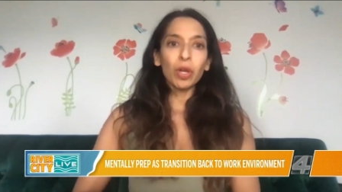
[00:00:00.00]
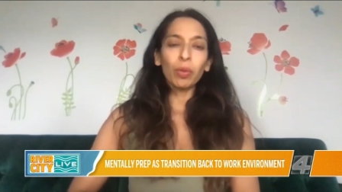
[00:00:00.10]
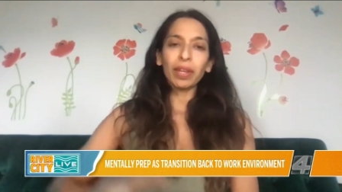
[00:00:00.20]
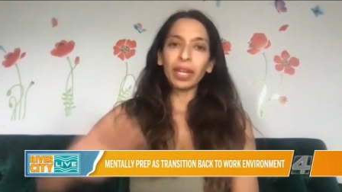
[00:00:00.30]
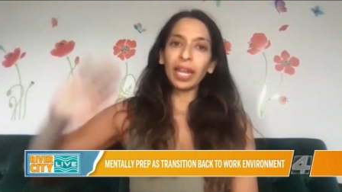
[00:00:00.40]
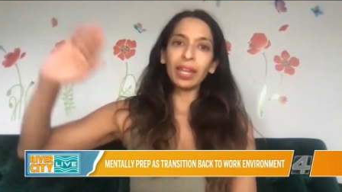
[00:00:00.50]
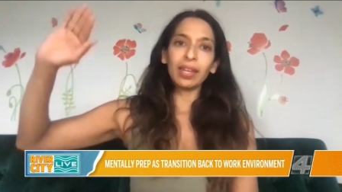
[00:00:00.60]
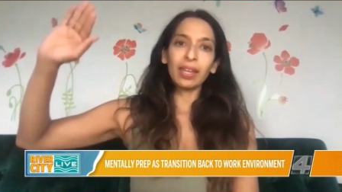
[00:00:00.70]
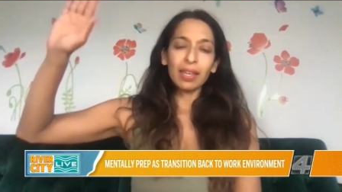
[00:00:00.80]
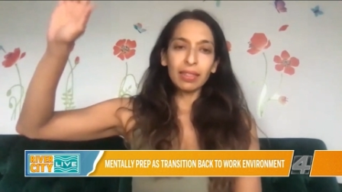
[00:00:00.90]
know that,
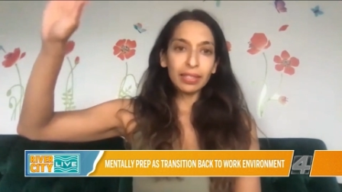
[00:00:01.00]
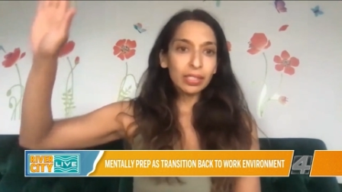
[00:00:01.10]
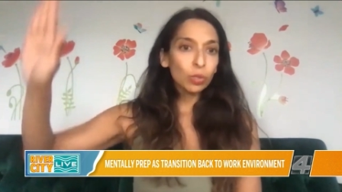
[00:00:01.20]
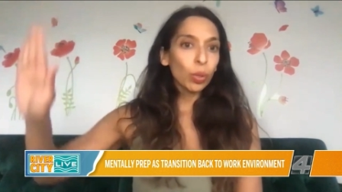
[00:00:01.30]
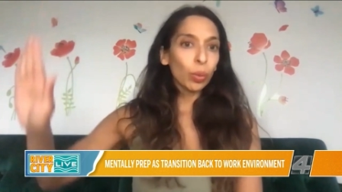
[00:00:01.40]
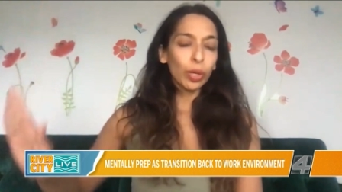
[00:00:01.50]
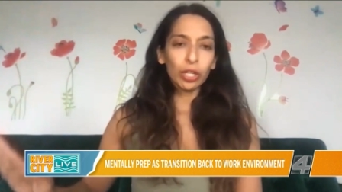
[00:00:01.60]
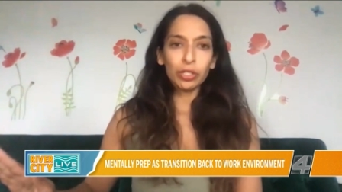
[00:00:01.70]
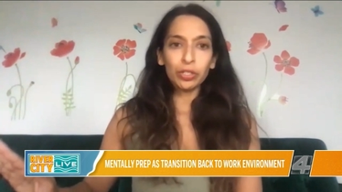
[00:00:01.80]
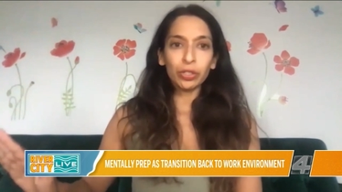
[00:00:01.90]
hey, this is what we're going
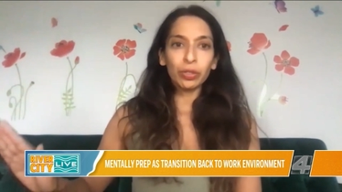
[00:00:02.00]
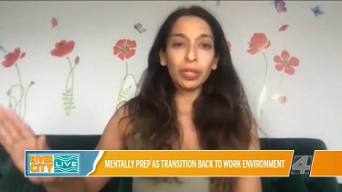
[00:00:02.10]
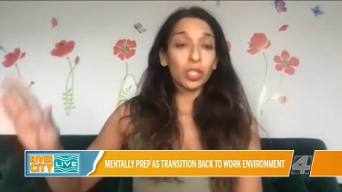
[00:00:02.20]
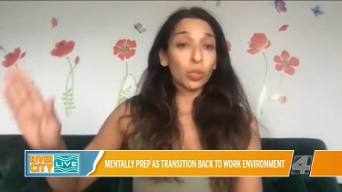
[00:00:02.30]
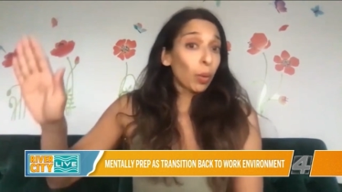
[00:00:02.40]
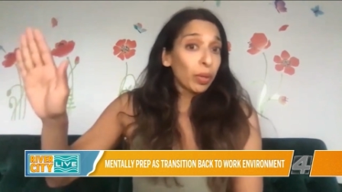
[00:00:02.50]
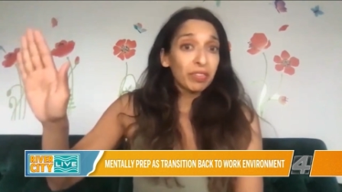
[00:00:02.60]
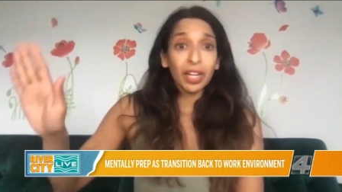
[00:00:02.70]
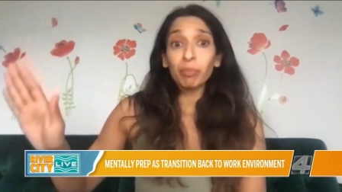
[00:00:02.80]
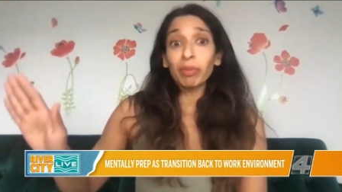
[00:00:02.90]
to do. It's what we've
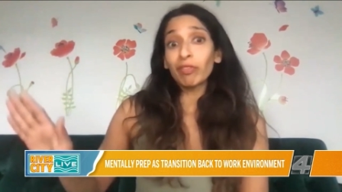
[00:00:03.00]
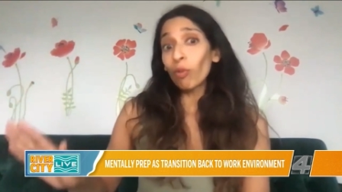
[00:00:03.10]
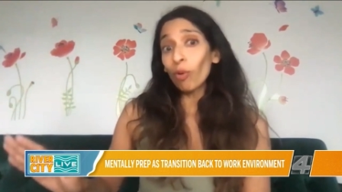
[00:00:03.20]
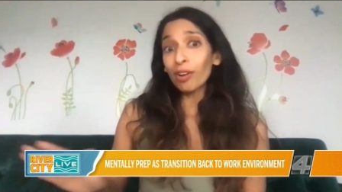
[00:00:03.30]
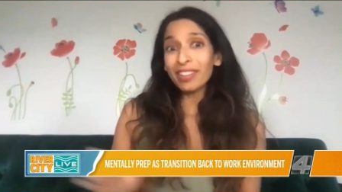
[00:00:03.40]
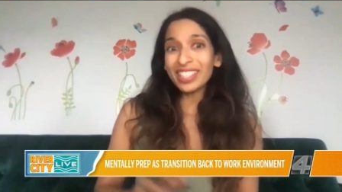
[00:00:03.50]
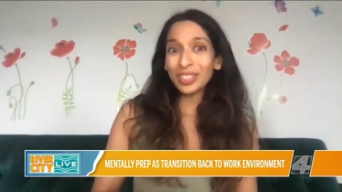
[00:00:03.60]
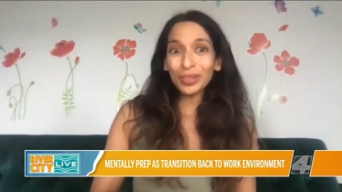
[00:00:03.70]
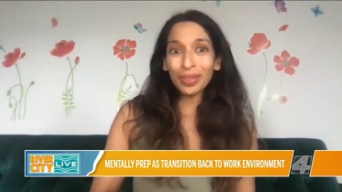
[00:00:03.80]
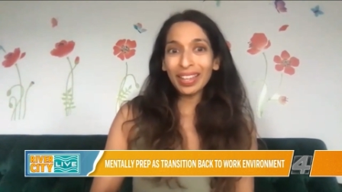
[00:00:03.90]
done before this
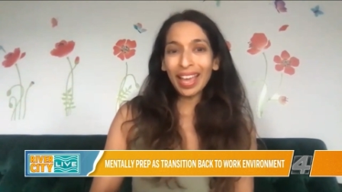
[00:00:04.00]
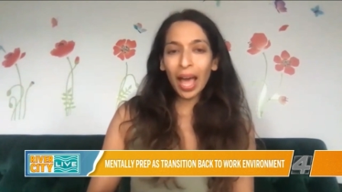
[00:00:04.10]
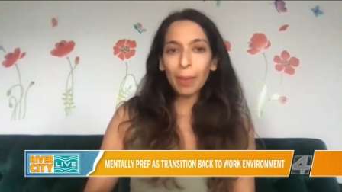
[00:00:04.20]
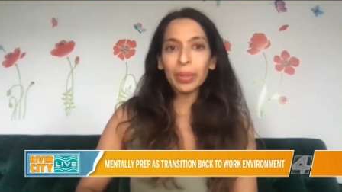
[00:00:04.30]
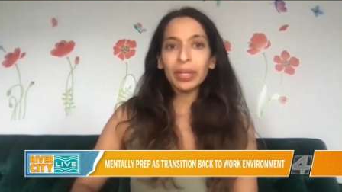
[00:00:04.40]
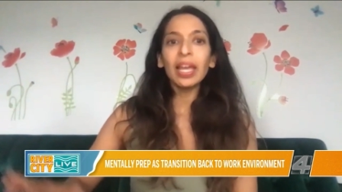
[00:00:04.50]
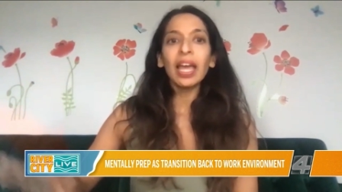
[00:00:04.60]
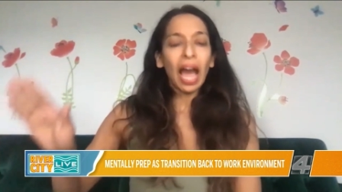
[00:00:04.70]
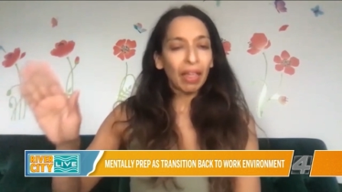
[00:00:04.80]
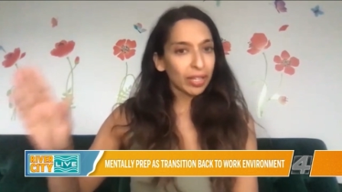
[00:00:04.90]
whole thing happened.
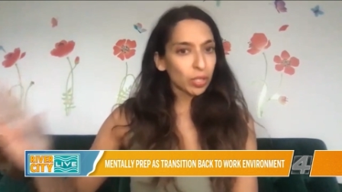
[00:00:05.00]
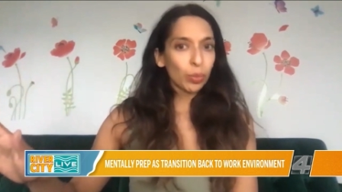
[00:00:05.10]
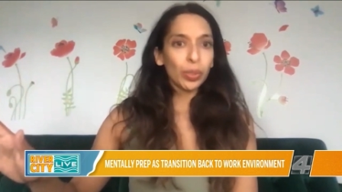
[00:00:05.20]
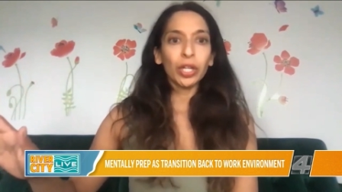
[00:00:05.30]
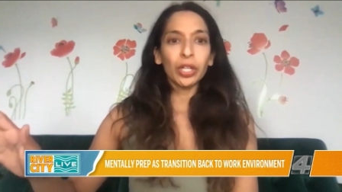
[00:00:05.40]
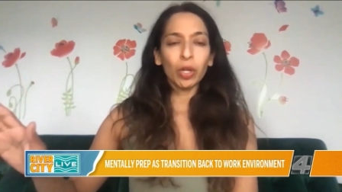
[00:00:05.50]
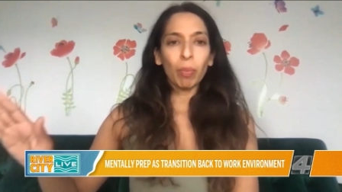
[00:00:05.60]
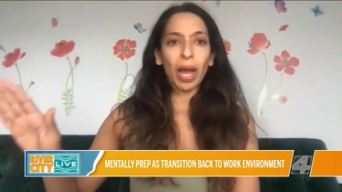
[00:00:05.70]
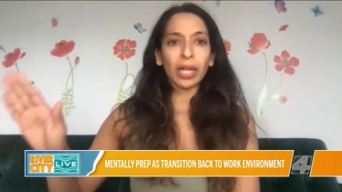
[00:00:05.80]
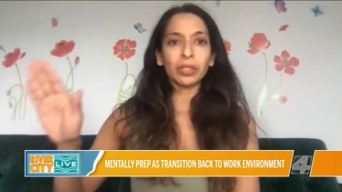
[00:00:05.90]
And that's what we're going to go
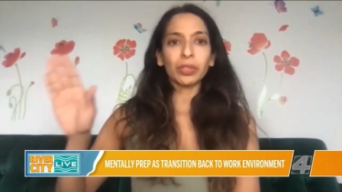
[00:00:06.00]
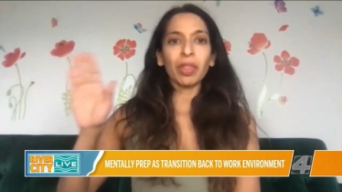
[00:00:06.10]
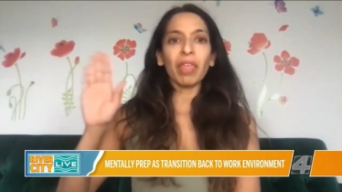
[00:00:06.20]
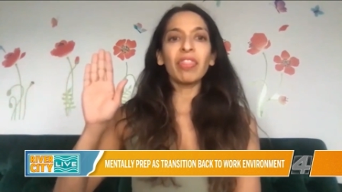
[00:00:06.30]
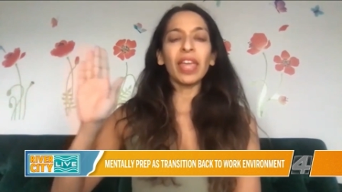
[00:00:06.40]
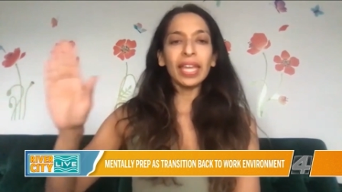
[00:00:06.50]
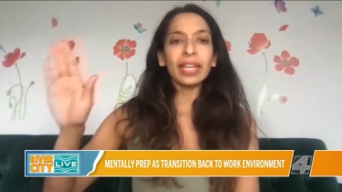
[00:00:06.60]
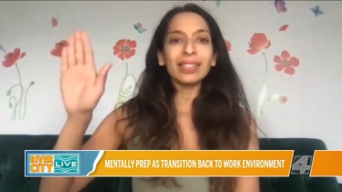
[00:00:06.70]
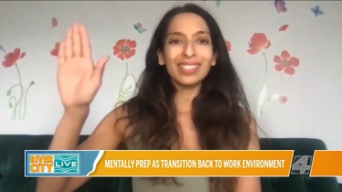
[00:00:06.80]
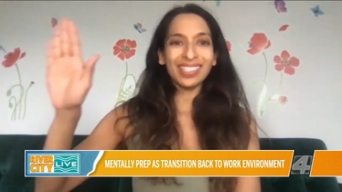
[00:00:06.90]
back to so that they
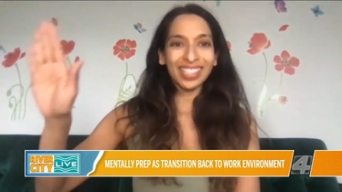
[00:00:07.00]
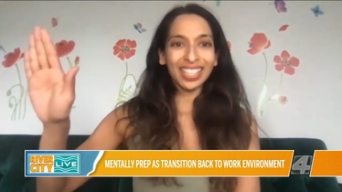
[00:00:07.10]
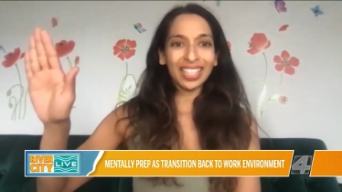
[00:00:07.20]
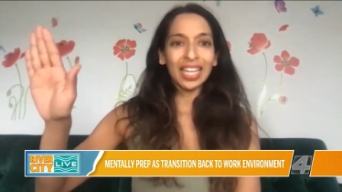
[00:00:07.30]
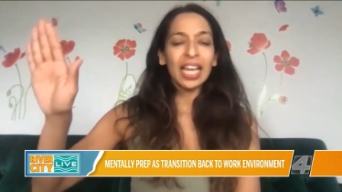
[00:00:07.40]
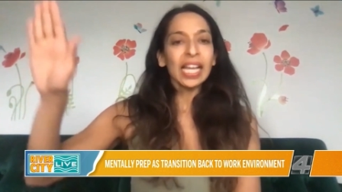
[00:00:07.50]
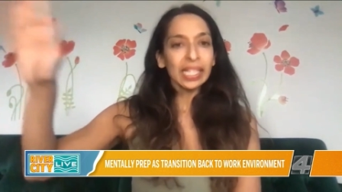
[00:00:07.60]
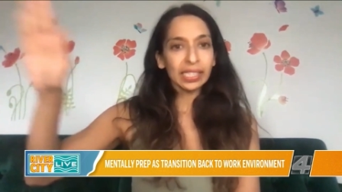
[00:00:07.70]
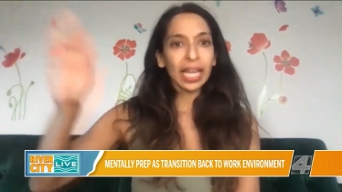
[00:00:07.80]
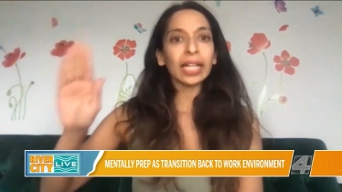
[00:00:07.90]
can see
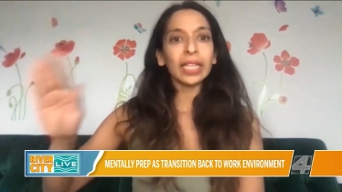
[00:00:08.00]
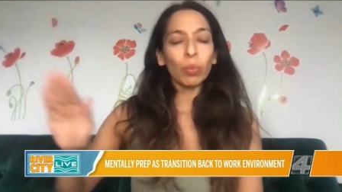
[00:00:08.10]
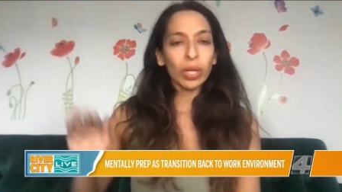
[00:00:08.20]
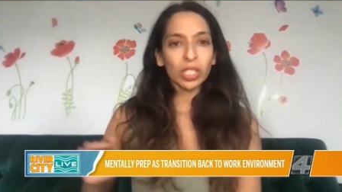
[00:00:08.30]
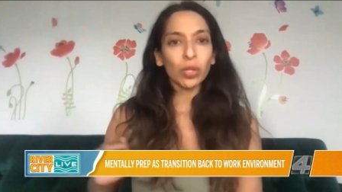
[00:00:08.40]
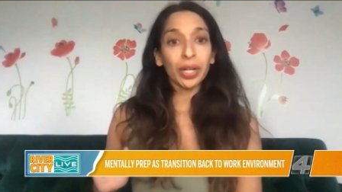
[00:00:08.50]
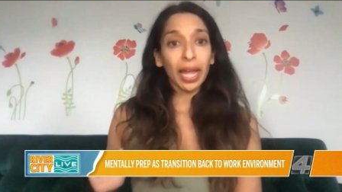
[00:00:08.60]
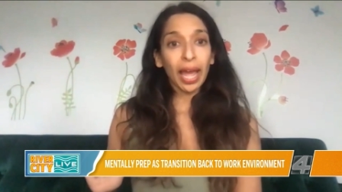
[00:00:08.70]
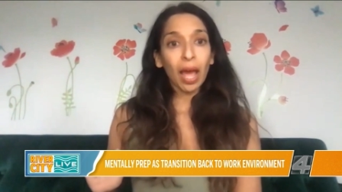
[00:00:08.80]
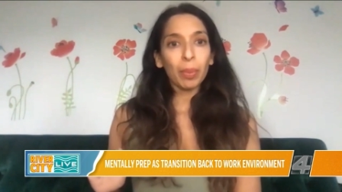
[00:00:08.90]
exactly what's going to
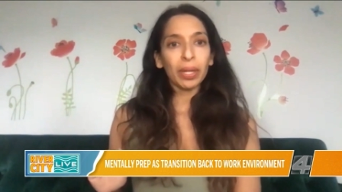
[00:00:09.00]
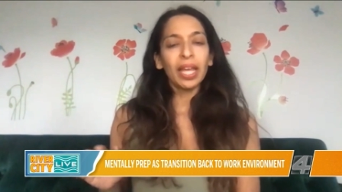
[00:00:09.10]
happen.